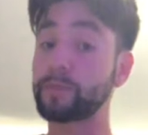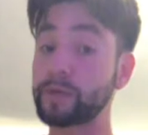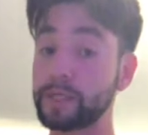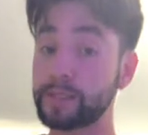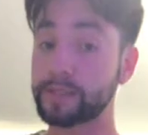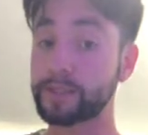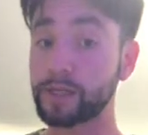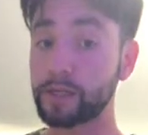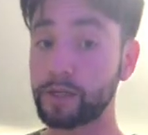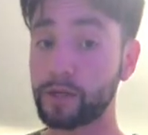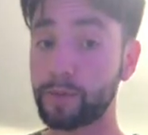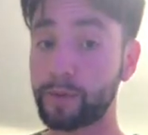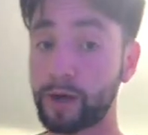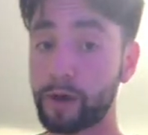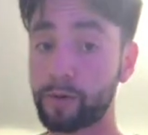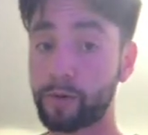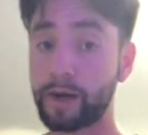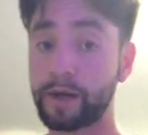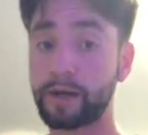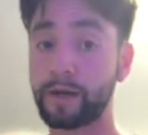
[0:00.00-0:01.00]
going to tell you about
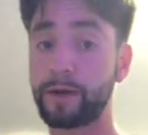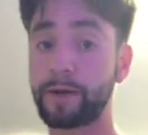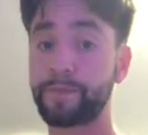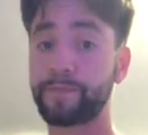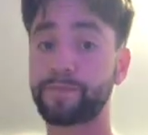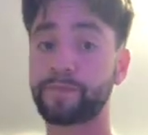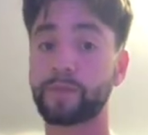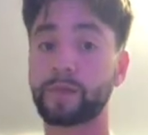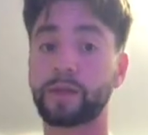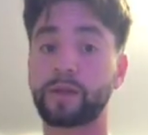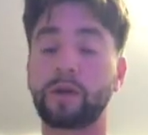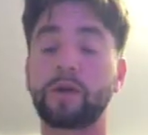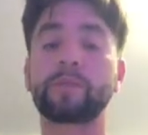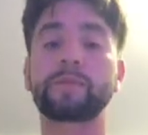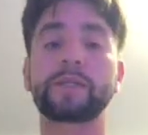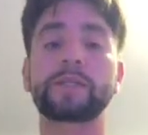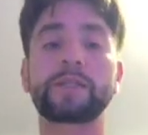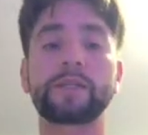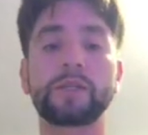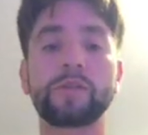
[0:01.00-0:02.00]
right now. I'm
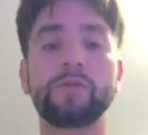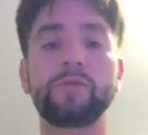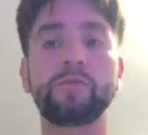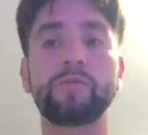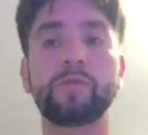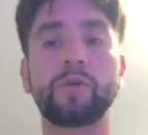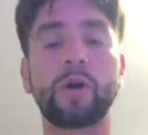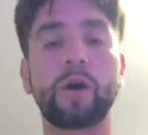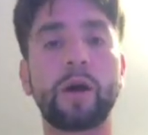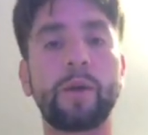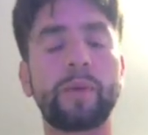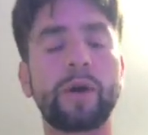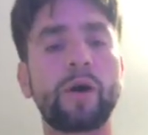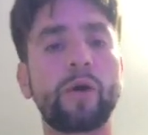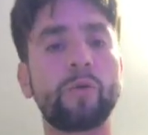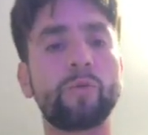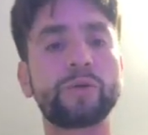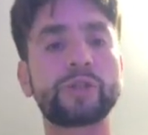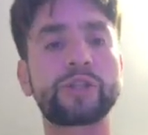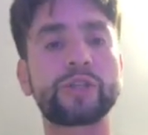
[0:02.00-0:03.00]
going to tell you
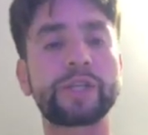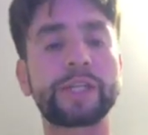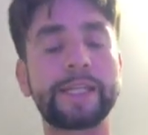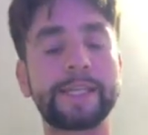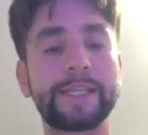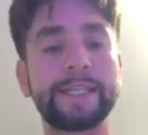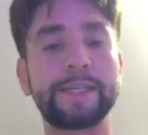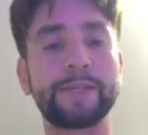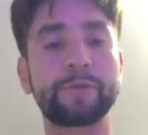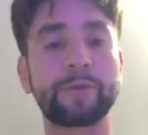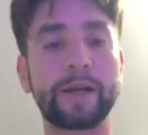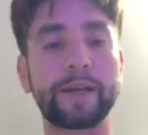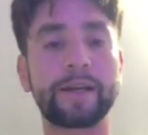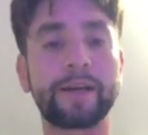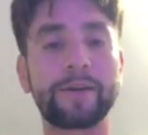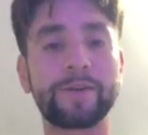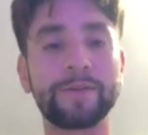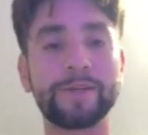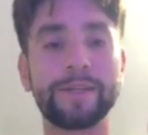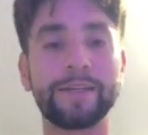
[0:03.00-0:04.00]
about what you're going to need right
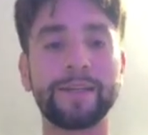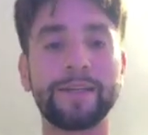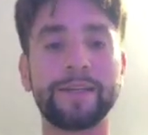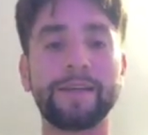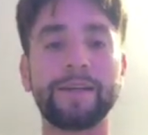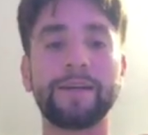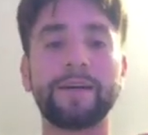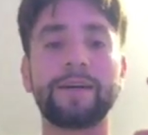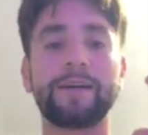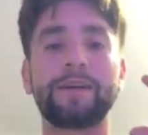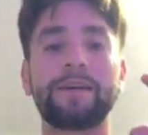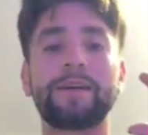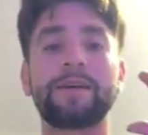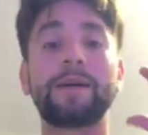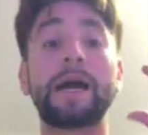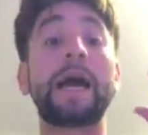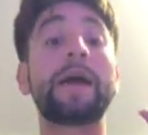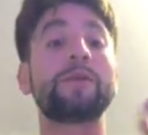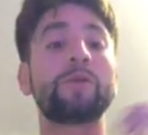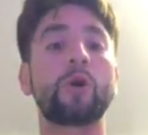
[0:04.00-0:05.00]
now,
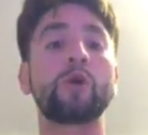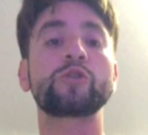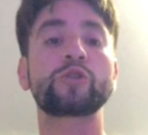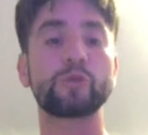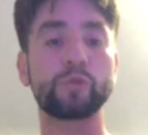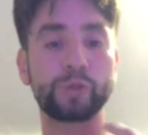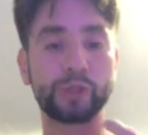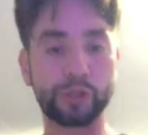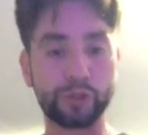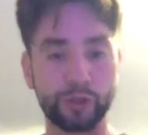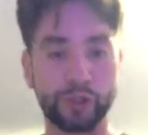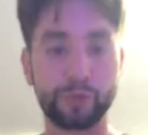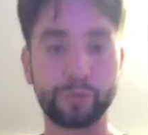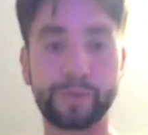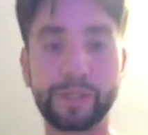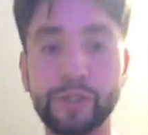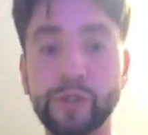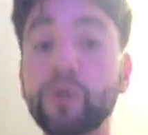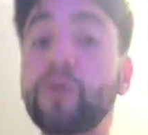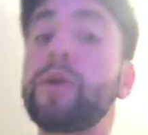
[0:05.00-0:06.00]
and also what you should
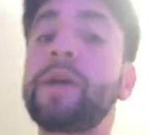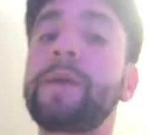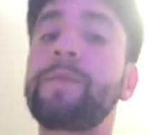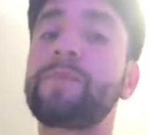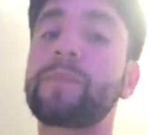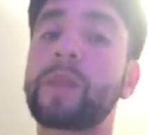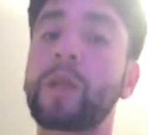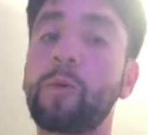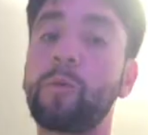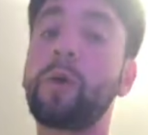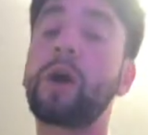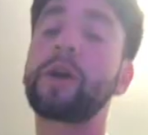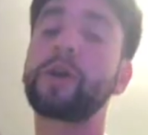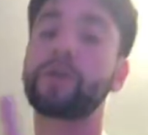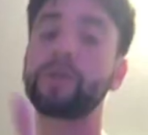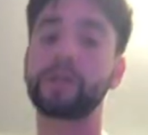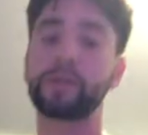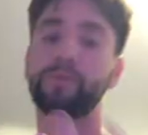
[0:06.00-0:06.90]
be doing while you're in the